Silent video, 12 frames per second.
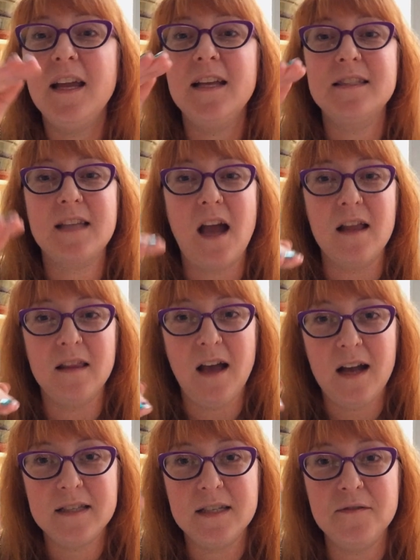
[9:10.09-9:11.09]
It's got
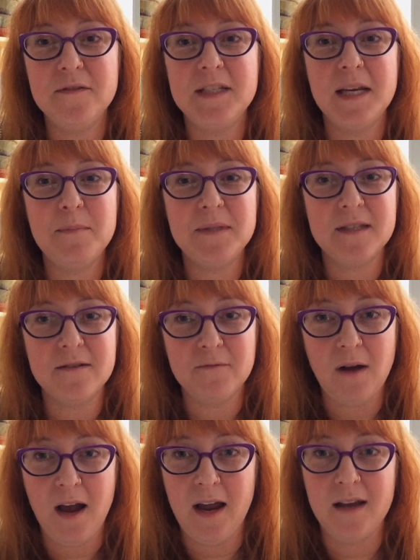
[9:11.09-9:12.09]
lots of dips and
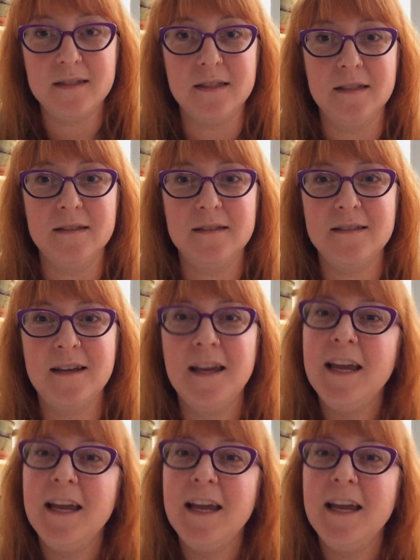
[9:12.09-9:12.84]
rises.